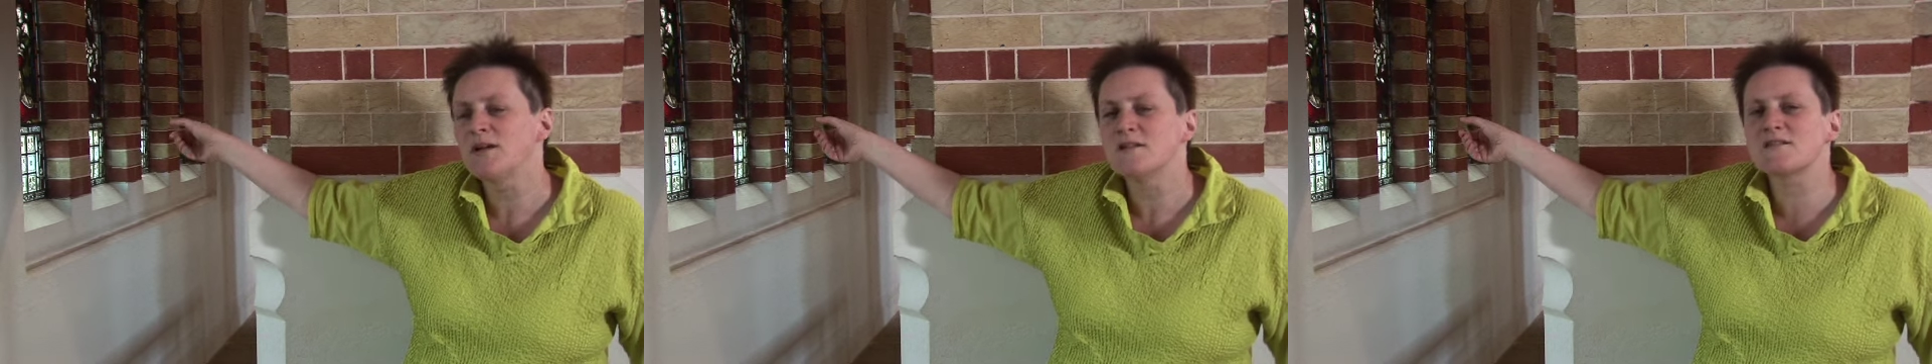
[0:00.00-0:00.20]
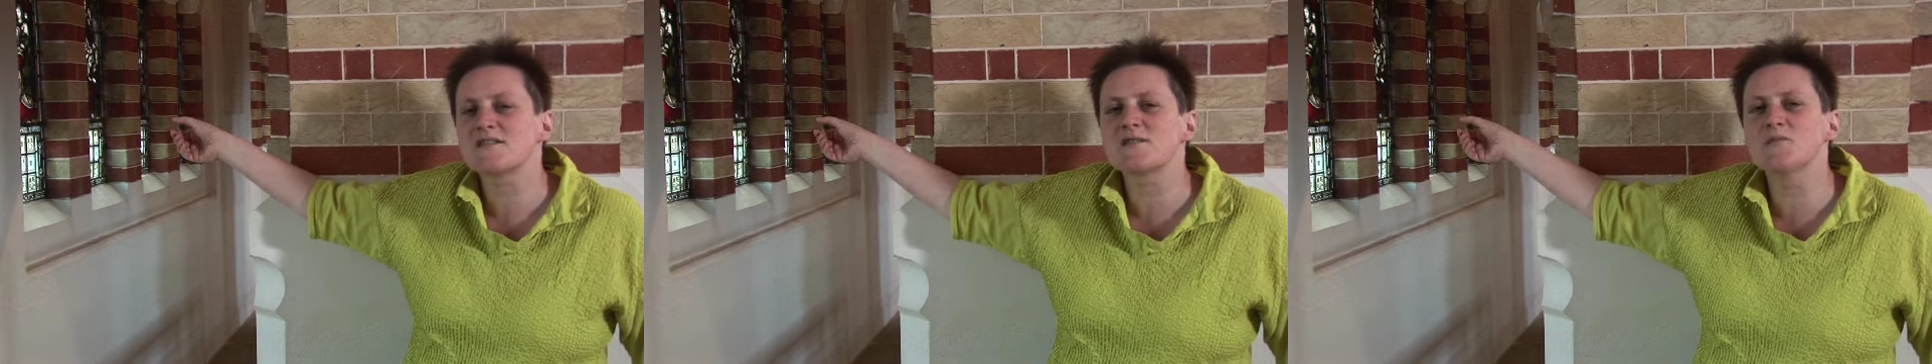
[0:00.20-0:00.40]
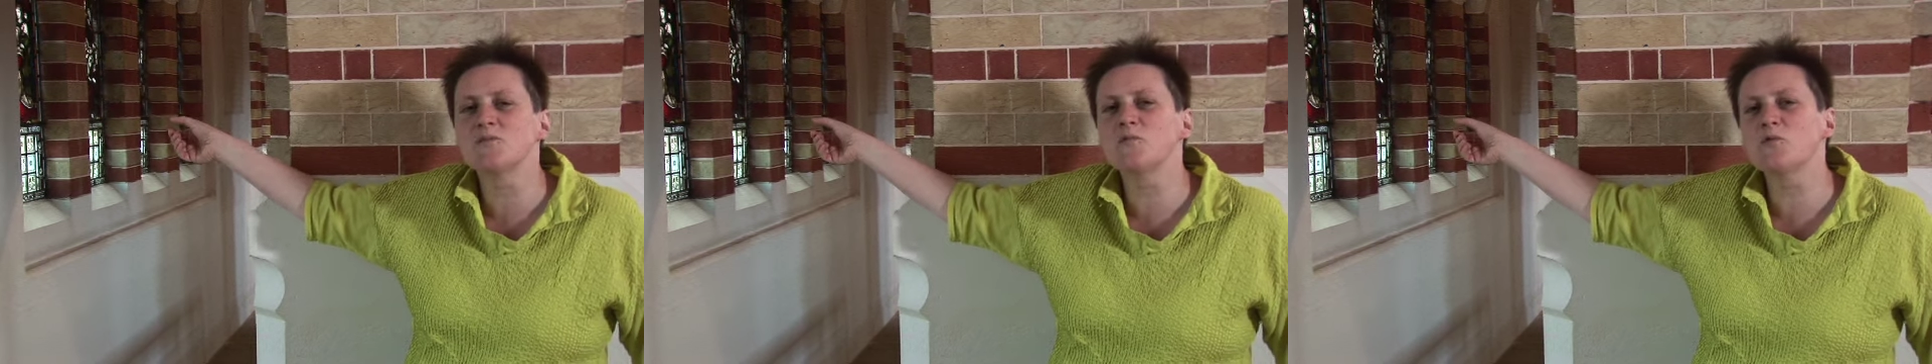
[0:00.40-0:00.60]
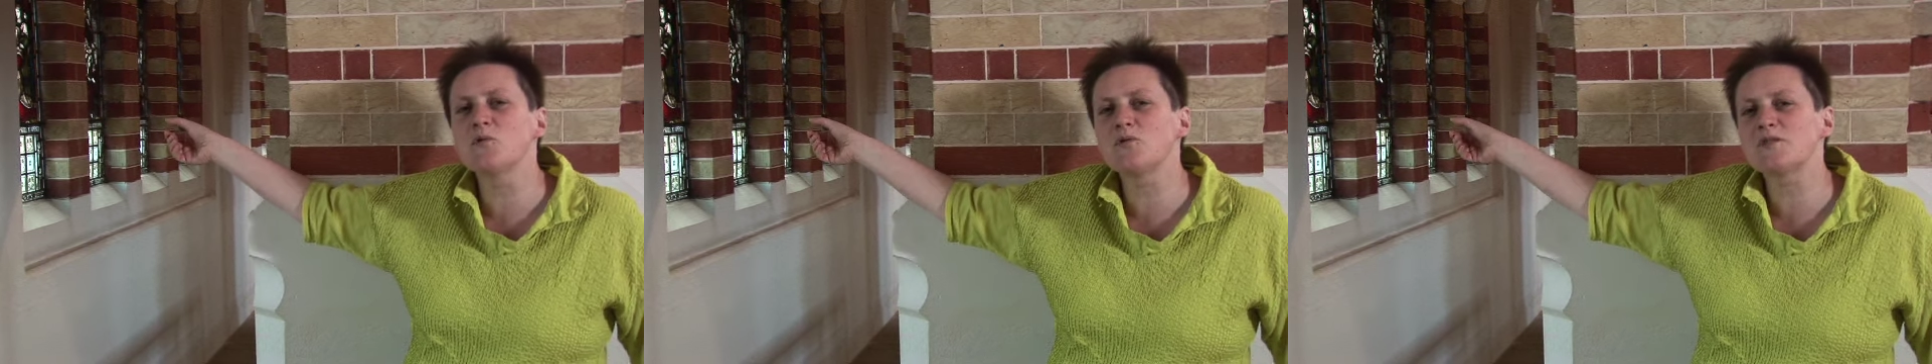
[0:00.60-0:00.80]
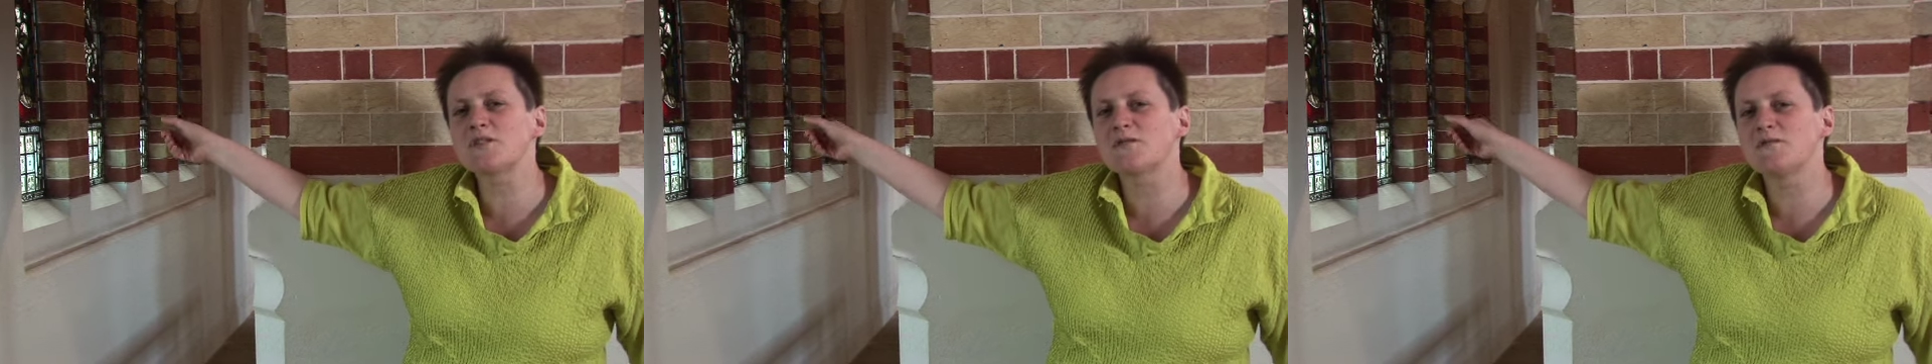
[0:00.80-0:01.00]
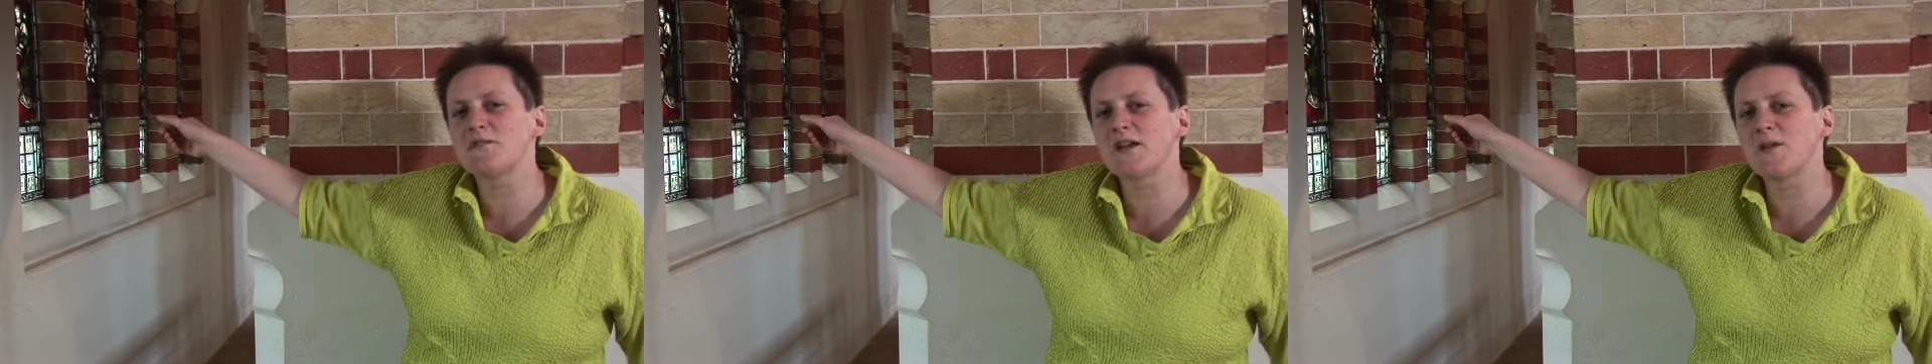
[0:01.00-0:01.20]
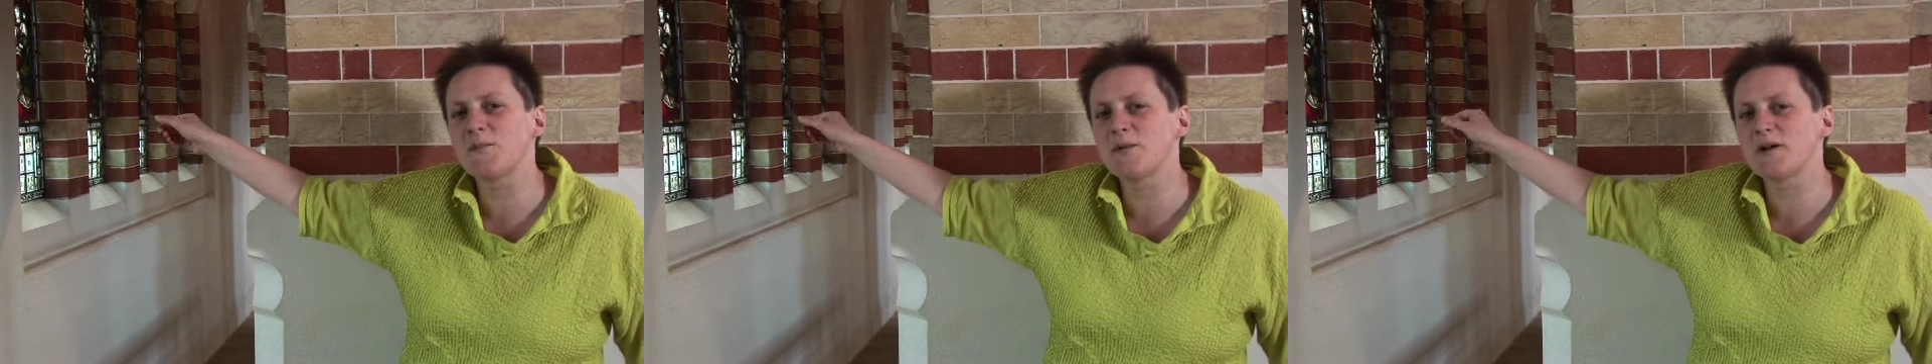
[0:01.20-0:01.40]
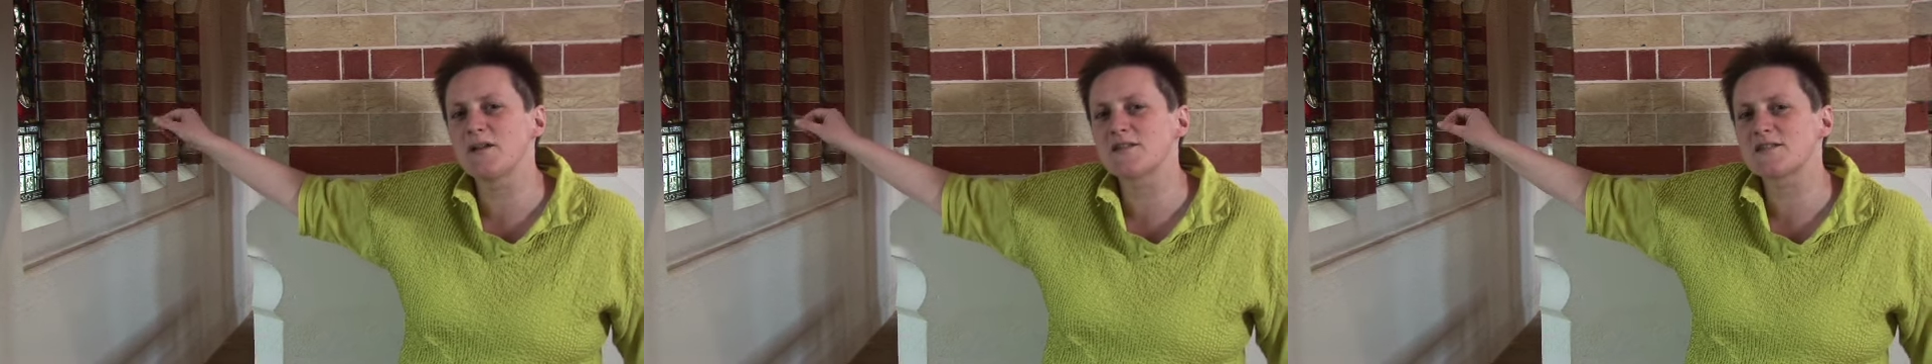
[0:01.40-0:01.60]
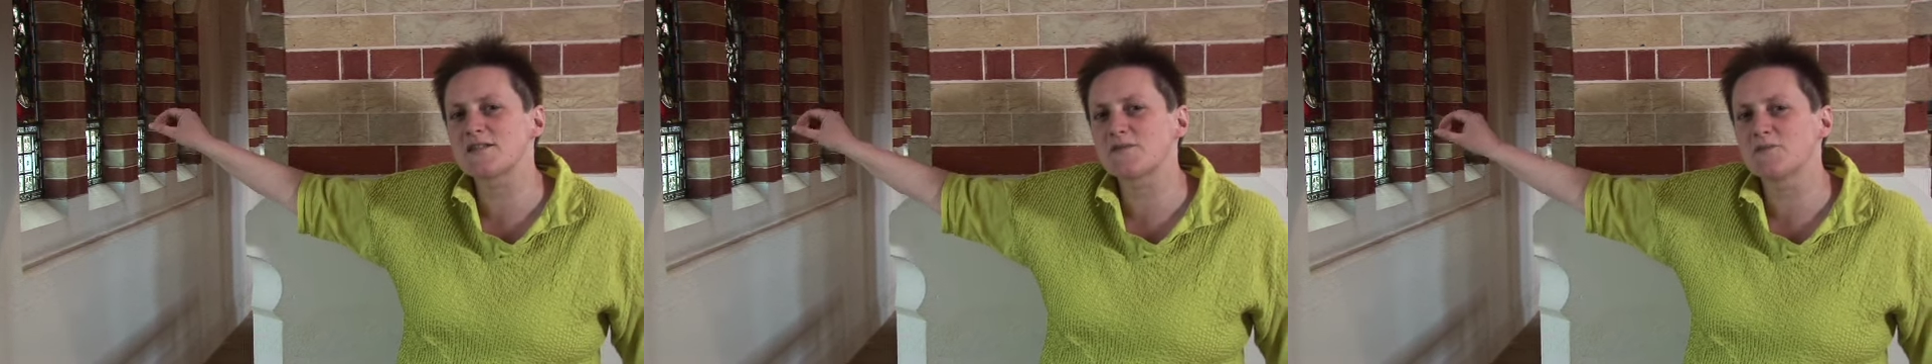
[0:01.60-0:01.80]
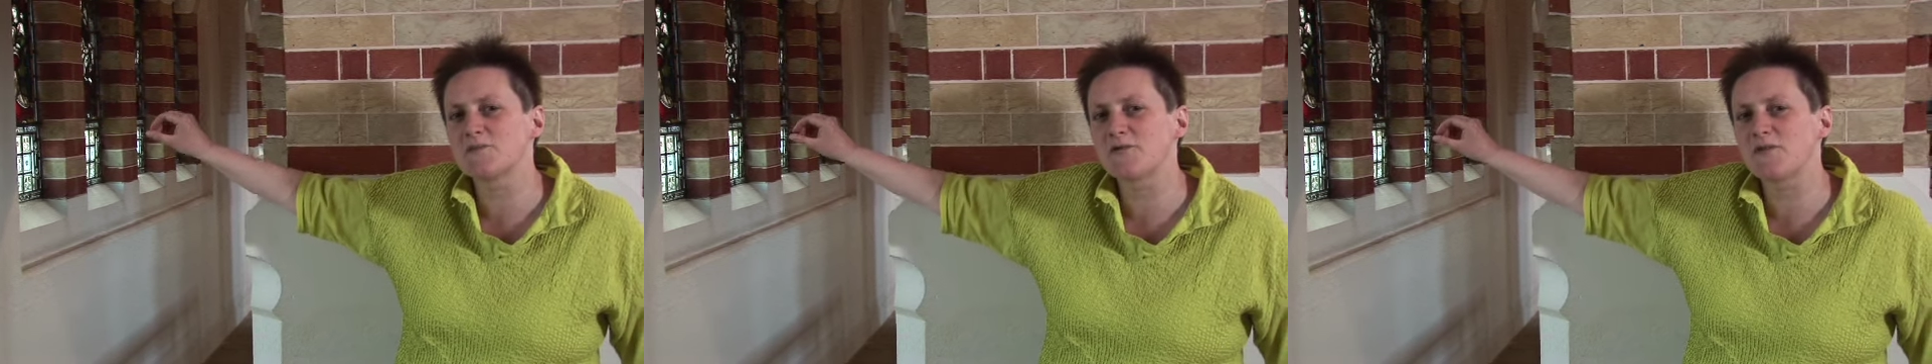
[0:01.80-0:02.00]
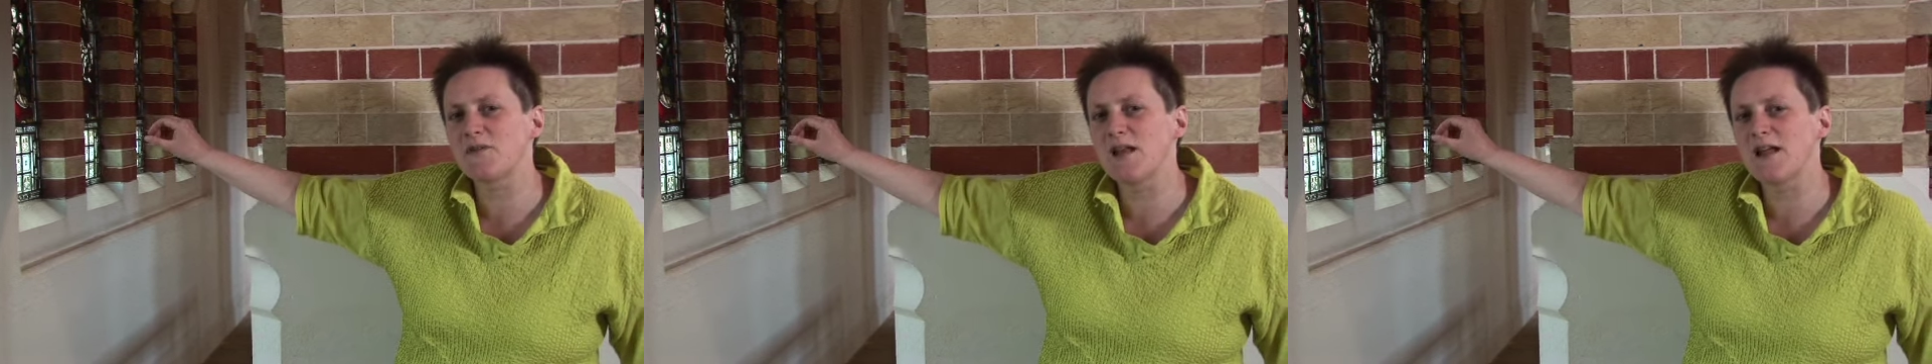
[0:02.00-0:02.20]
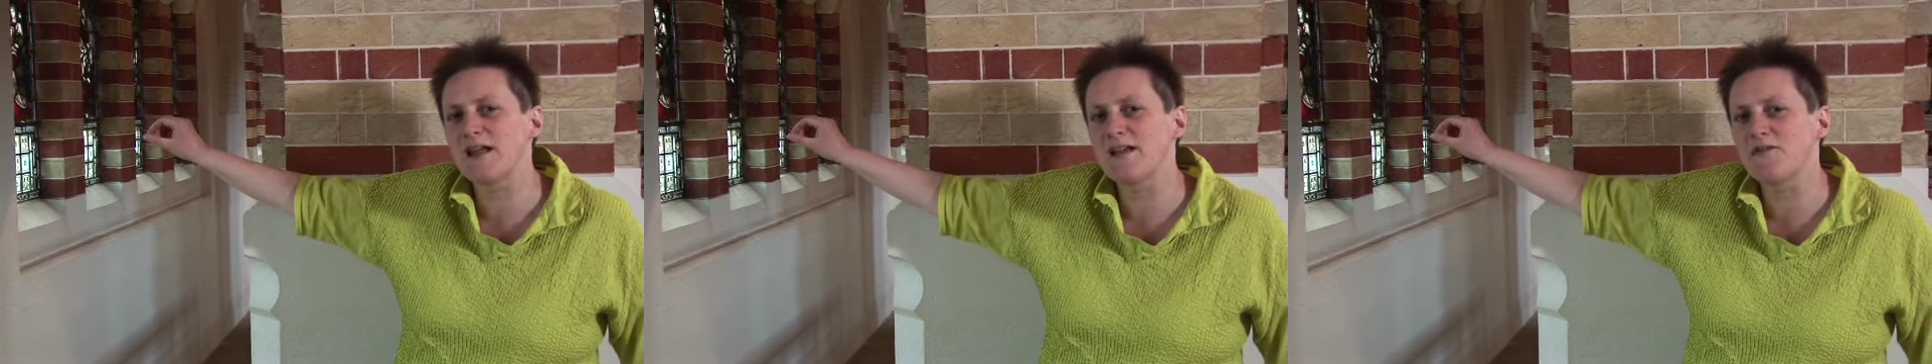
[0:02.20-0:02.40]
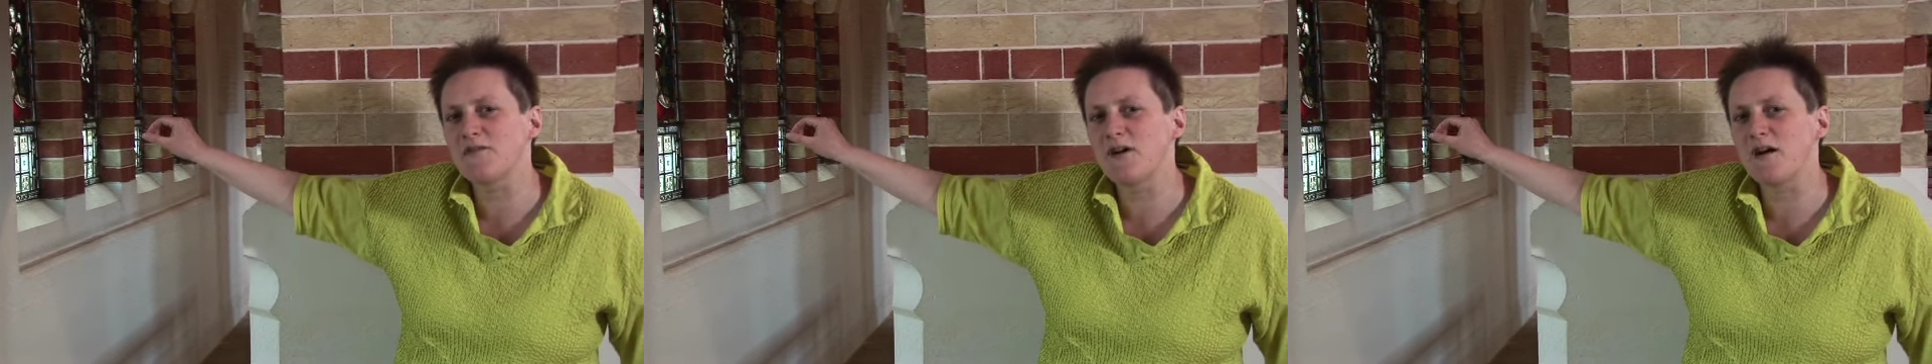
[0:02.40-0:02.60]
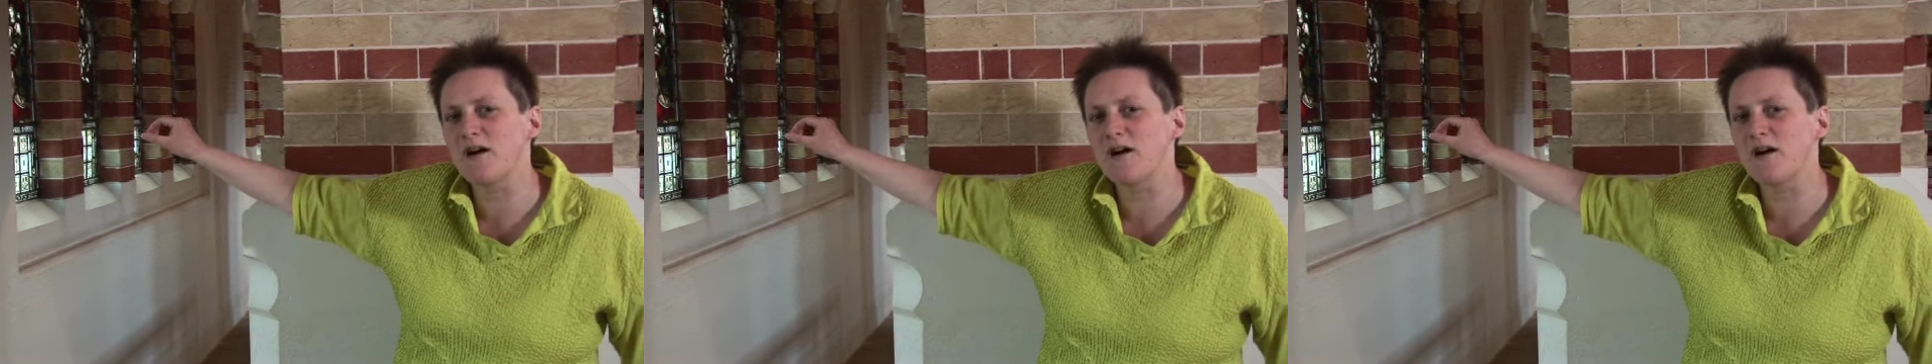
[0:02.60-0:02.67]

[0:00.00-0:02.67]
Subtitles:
some water vapour and some flavour.